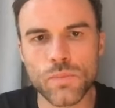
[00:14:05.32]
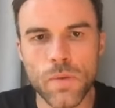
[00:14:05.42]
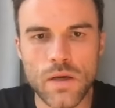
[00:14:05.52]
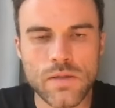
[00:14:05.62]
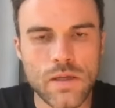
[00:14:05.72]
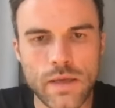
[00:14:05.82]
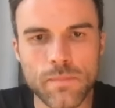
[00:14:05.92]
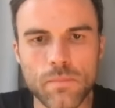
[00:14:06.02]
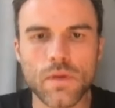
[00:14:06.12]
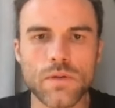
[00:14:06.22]
you
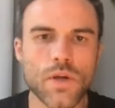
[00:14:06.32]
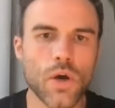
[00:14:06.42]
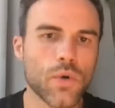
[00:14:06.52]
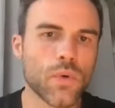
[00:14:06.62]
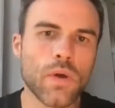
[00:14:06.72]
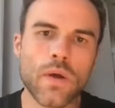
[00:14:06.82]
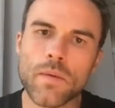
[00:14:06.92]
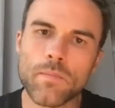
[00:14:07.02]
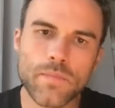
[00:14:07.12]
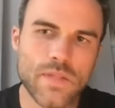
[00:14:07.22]
personally? So
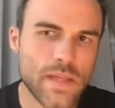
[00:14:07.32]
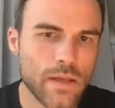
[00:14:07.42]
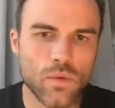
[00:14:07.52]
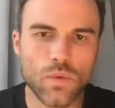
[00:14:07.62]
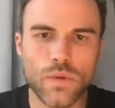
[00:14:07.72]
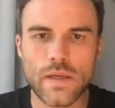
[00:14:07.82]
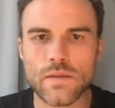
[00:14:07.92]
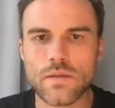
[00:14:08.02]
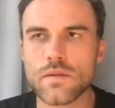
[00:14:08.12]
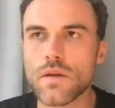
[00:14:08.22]
seeing all
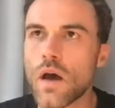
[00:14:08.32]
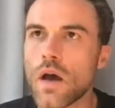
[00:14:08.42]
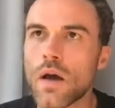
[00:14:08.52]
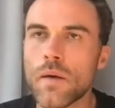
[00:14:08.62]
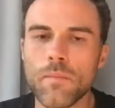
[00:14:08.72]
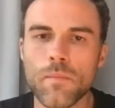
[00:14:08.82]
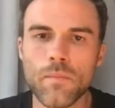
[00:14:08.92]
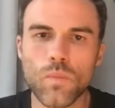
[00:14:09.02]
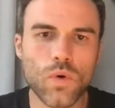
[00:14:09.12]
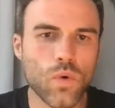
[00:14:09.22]
these,
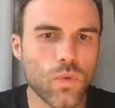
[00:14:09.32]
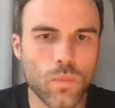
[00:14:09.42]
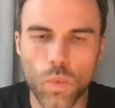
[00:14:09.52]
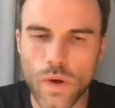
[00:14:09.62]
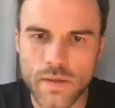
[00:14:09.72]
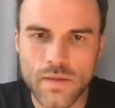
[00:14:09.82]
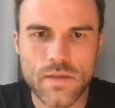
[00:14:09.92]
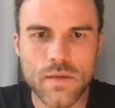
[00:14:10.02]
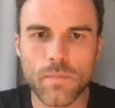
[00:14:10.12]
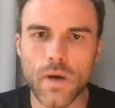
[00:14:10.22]
we'll call them
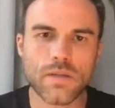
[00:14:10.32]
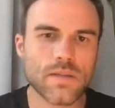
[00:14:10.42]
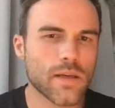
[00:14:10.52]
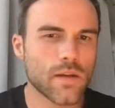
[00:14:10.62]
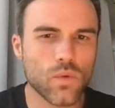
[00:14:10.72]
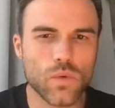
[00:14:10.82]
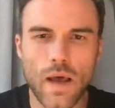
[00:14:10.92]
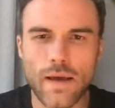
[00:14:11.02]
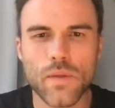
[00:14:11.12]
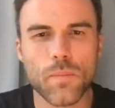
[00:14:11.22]
wins, but seeing all
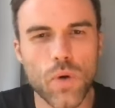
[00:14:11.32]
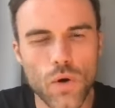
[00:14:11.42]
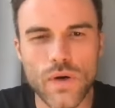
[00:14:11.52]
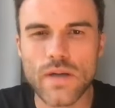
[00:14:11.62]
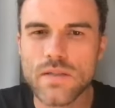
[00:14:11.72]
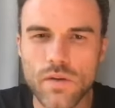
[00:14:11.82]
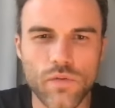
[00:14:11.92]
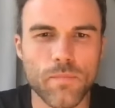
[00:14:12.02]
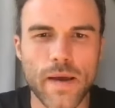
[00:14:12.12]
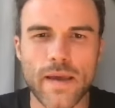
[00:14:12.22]
like the progress that
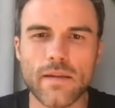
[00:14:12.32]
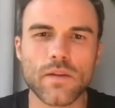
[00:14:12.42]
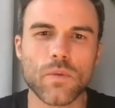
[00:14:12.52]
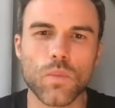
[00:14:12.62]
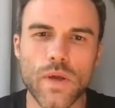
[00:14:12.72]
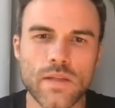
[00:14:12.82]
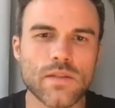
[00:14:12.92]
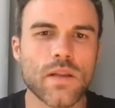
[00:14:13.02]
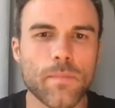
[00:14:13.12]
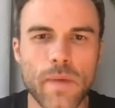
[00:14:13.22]
you've made and the
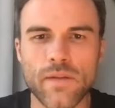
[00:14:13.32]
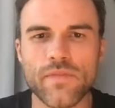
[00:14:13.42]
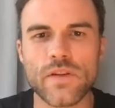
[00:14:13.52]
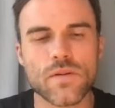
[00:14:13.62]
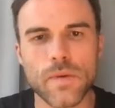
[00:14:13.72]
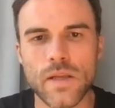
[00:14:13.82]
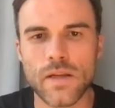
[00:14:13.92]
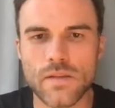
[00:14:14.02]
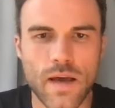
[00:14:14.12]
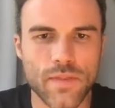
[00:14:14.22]
wins and the benefits of being
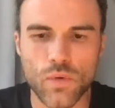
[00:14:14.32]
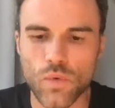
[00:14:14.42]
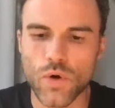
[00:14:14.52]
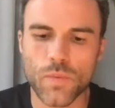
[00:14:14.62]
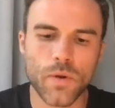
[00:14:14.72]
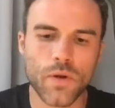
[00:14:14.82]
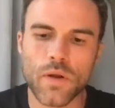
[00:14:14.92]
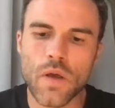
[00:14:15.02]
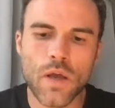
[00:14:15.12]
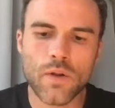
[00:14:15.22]
inside the group
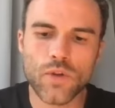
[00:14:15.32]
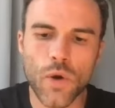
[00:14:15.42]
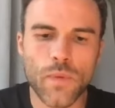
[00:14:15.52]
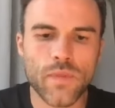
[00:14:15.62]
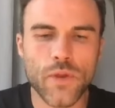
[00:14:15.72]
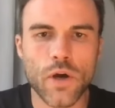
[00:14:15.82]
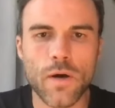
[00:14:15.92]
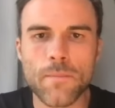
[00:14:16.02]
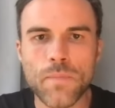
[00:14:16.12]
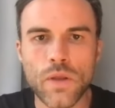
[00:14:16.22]
and knowing
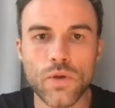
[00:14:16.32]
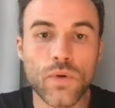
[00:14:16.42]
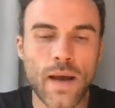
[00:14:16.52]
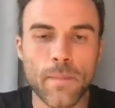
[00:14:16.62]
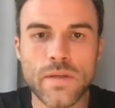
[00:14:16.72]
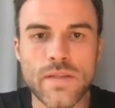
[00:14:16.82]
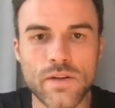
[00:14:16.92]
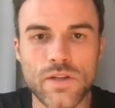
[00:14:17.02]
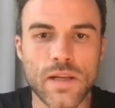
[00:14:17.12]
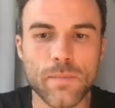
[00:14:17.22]
that you can
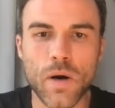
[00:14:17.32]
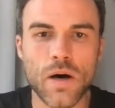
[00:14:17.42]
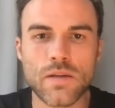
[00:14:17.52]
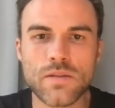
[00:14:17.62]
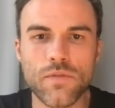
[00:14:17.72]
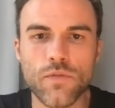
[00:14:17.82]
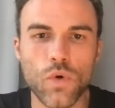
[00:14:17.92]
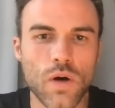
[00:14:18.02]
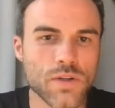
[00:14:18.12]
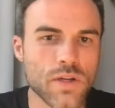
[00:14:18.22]
potentially pass a
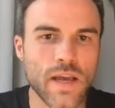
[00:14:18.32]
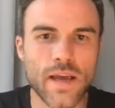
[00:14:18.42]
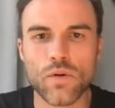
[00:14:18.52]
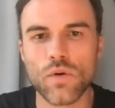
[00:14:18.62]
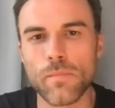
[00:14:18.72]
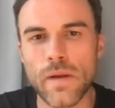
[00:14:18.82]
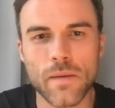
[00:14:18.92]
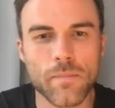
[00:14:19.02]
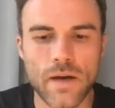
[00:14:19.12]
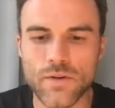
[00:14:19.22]
400K or £1
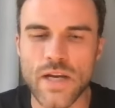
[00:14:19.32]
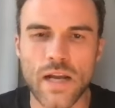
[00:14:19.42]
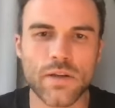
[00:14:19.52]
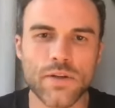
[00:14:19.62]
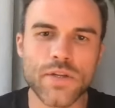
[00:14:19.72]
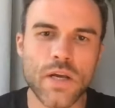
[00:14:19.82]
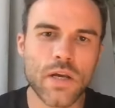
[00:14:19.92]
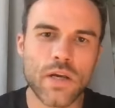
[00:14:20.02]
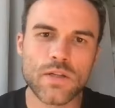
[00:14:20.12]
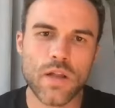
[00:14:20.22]
million challenge,
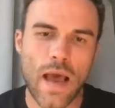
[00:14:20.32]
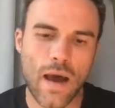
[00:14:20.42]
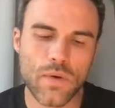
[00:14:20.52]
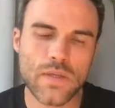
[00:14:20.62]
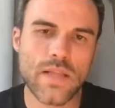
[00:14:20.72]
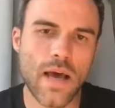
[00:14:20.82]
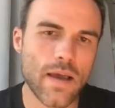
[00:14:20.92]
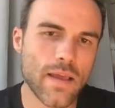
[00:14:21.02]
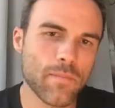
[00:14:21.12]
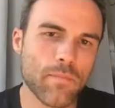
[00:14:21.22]
how has
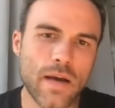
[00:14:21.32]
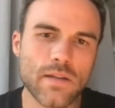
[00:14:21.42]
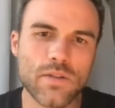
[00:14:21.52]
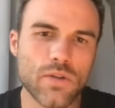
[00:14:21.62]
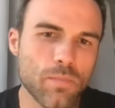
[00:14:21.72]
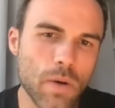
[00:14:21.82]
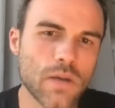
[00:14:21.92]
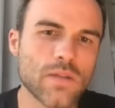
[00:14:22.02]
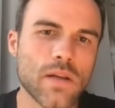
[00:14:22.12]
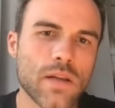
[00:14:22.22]
that impacted you
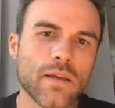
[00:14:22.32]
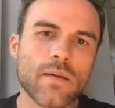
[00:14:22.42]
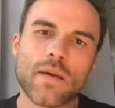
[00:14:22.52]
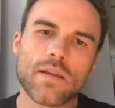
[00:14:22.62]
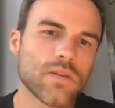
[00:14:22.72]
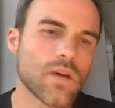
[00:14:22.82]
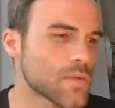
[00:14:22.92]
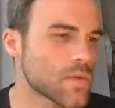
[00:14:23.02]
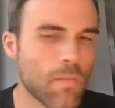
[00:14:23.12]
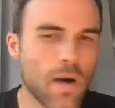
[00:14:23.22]
personally in
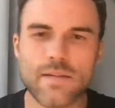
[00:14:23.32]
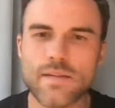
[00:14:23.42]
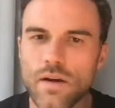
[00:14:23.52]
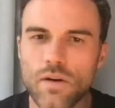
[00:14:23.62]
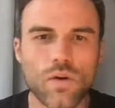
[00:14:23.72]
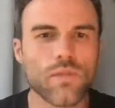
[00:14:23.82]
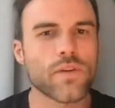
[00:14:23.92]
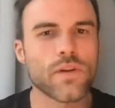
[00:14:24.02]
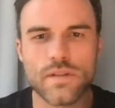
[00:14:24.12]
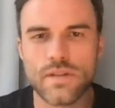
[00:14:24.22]
terms of mindset,
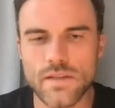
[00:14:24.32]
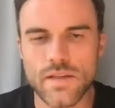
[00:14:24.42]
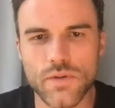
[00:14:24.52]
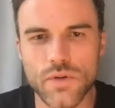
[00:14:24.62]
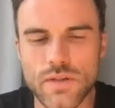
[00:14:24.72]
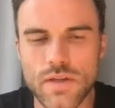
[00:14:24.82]
confidence, etc.,